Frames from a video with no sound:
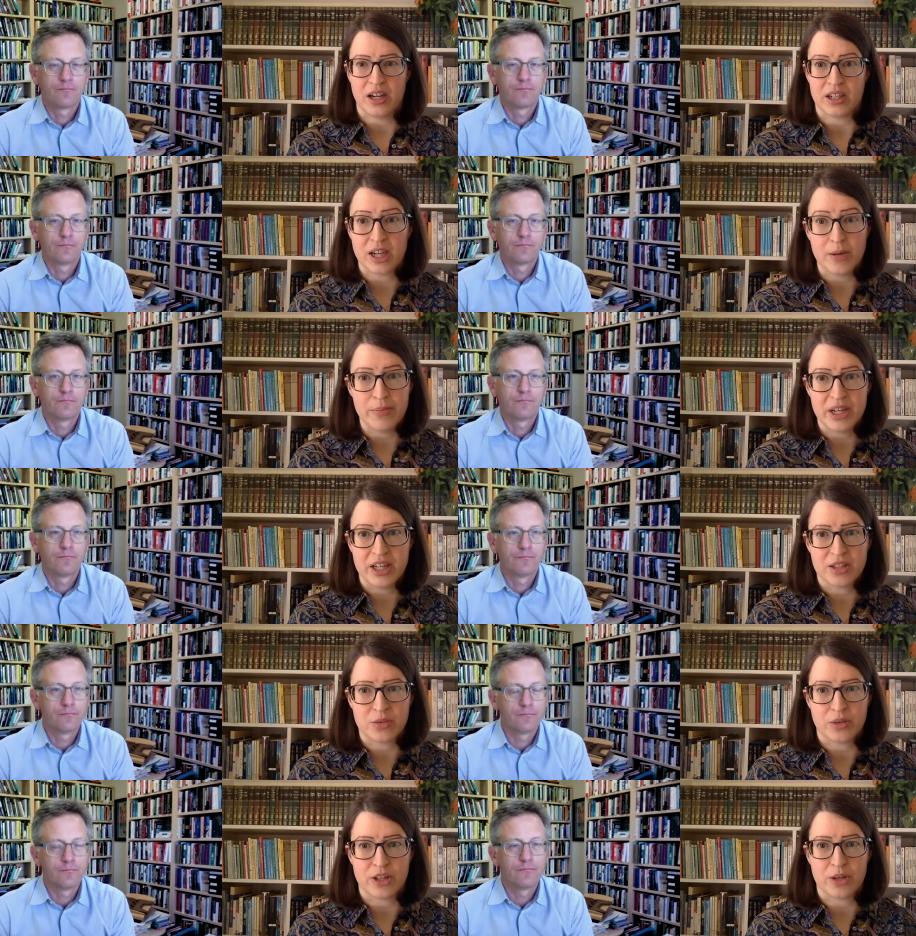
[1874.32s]
Speaker 1: companies,
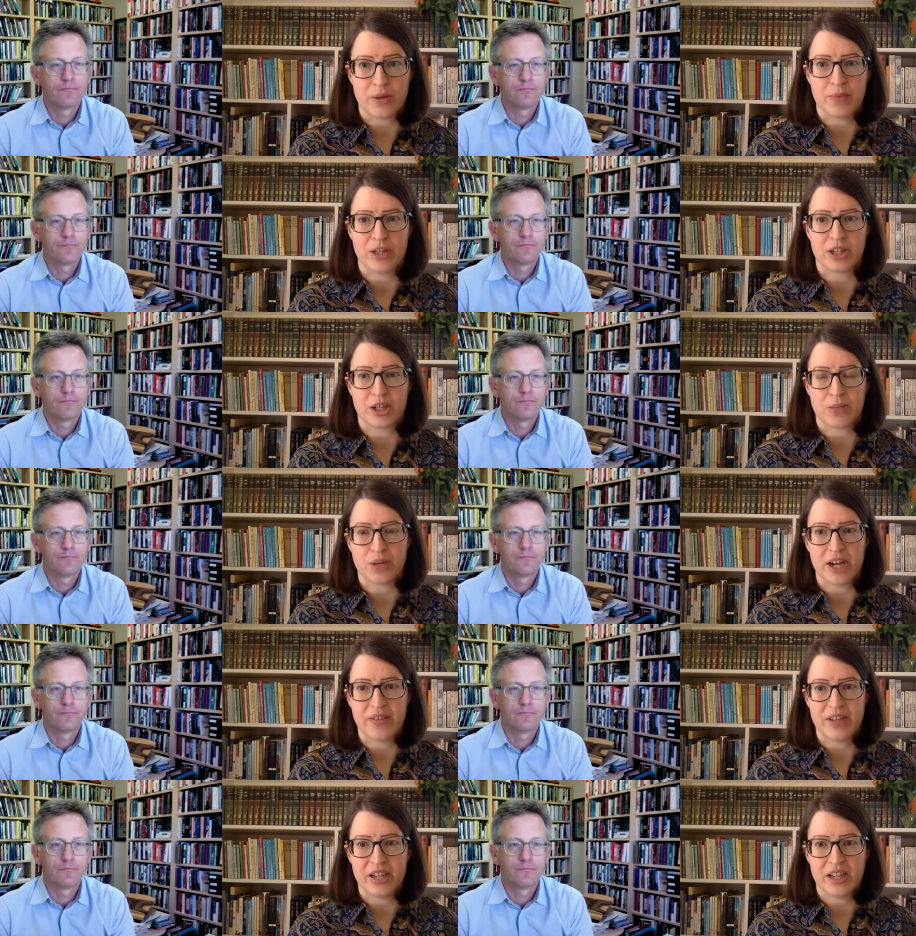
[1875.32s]
whether public or
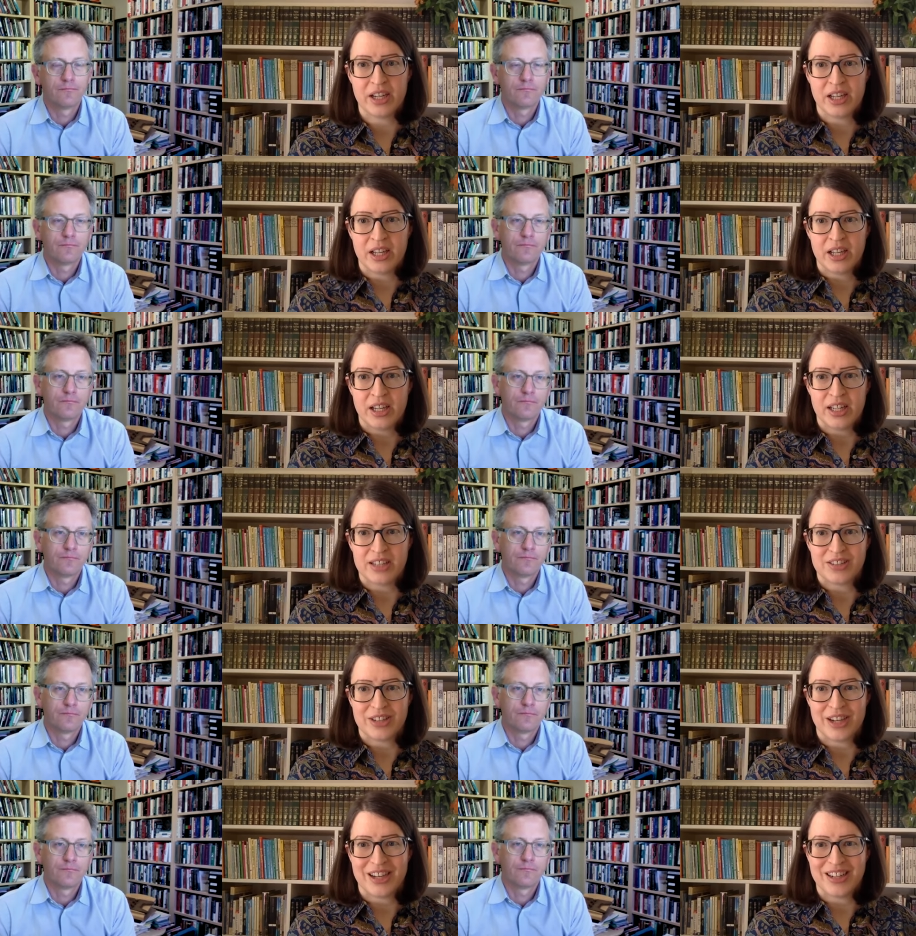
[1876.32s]
private, it's
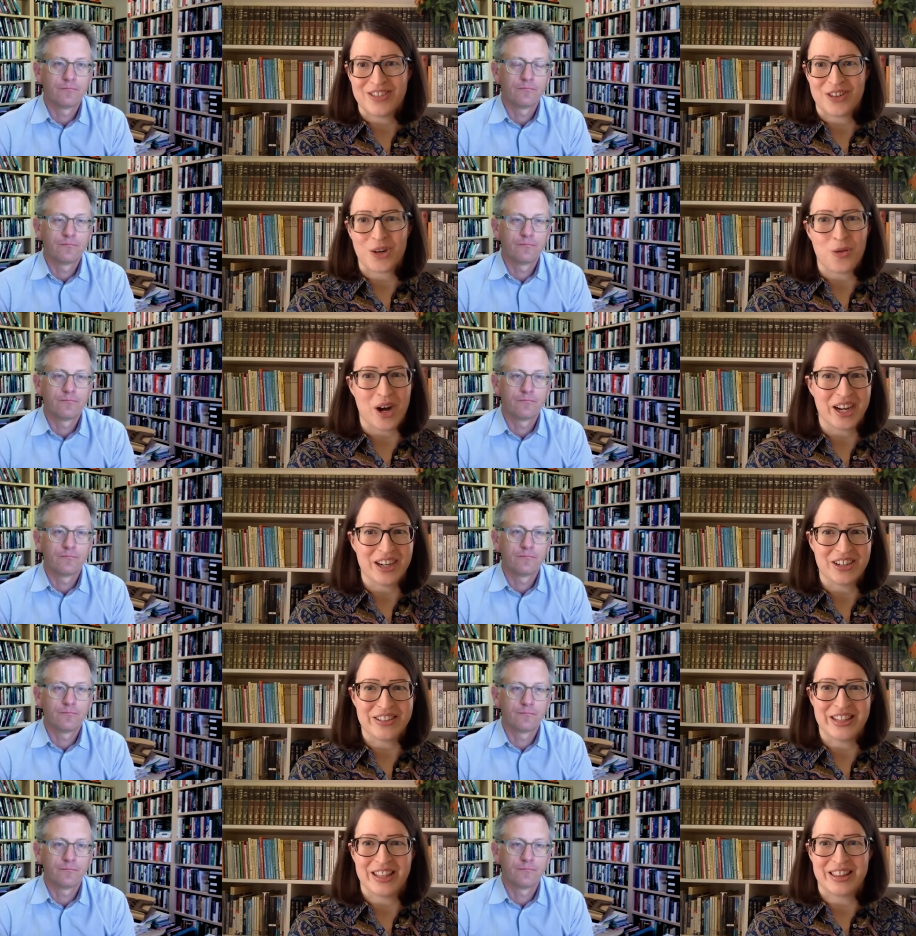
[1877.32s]
not required
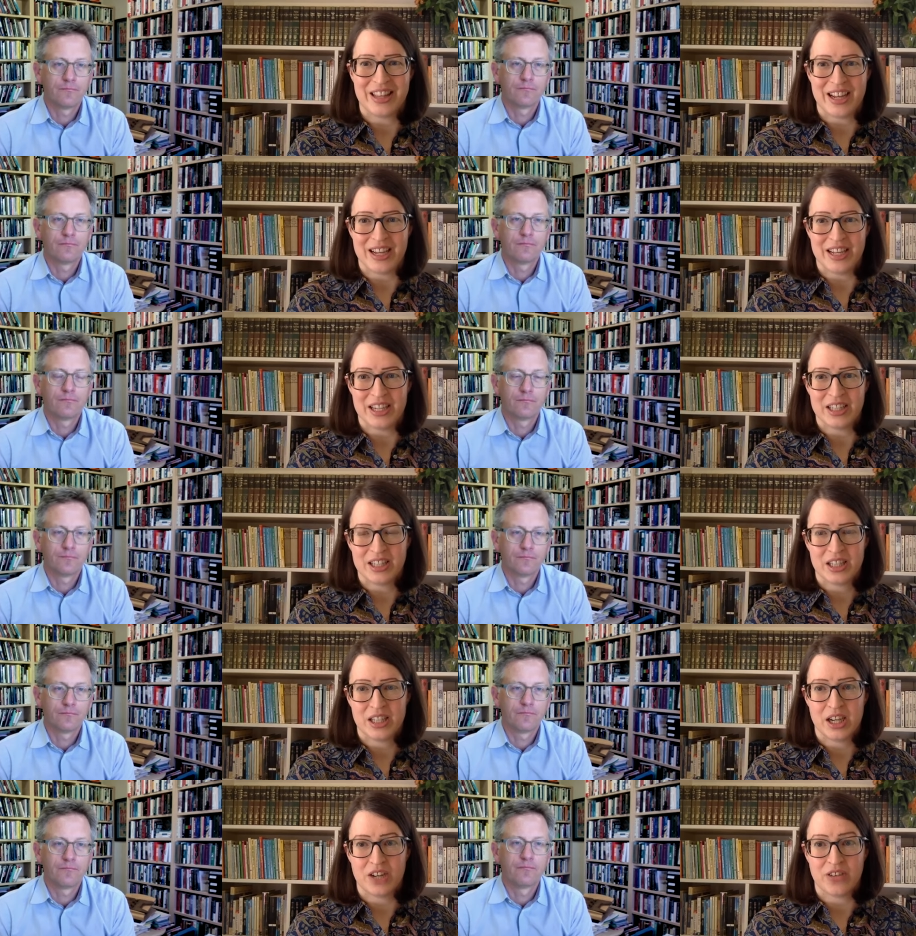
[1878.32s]
that they
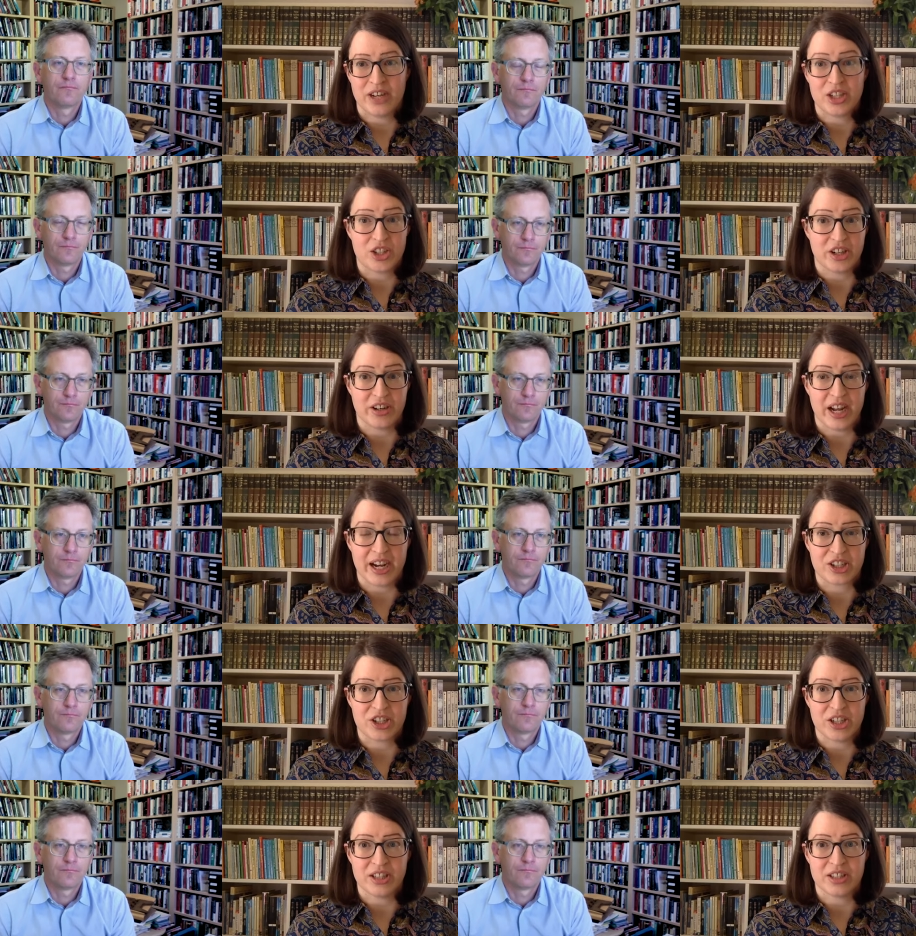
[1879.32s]
arrange their
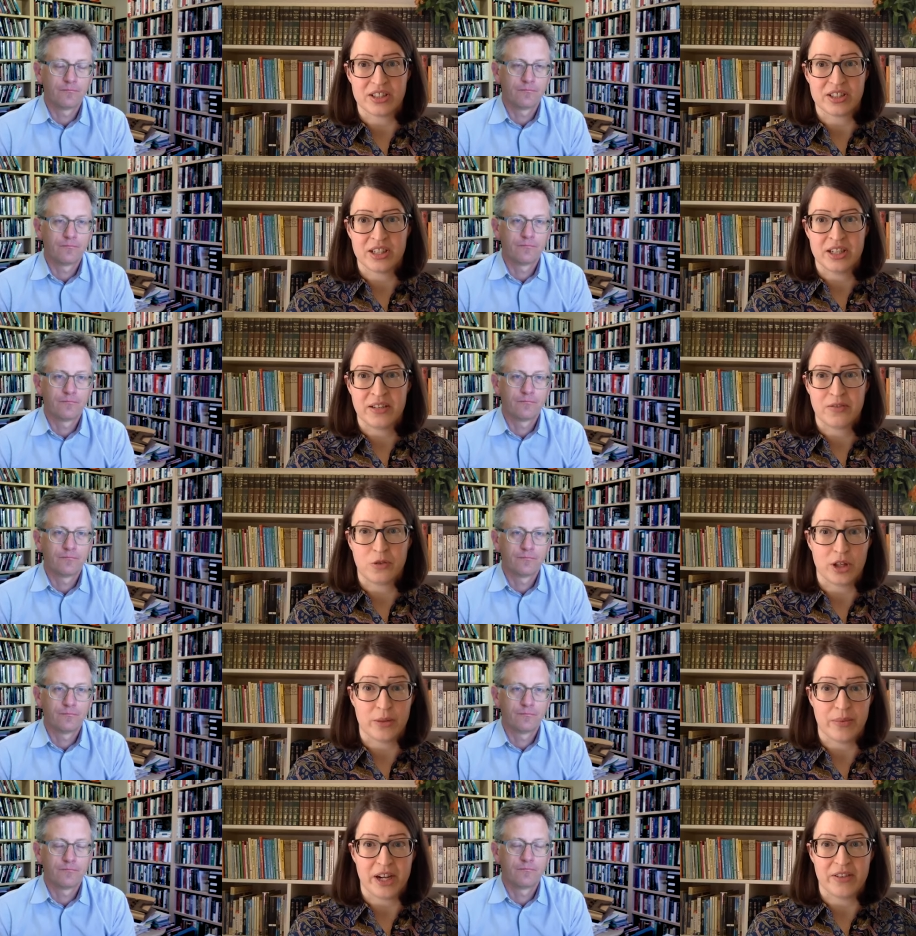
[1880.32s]
actions for the
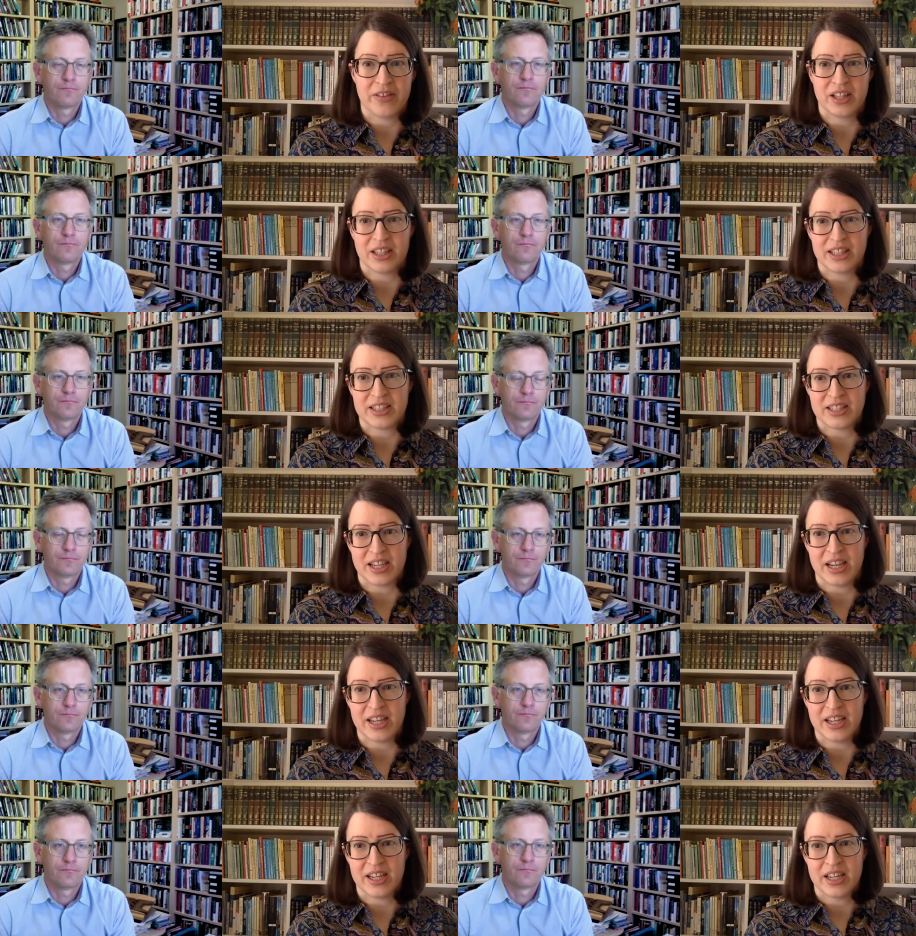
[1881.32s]
benefit, let's
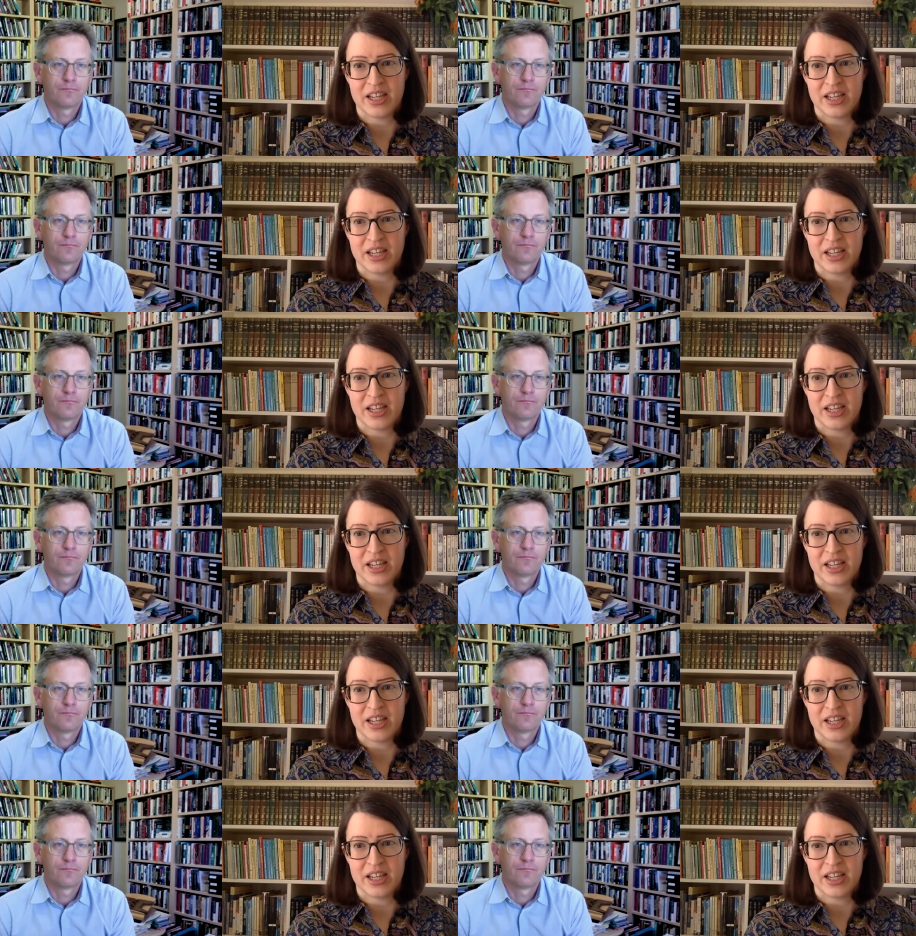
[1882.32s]
say,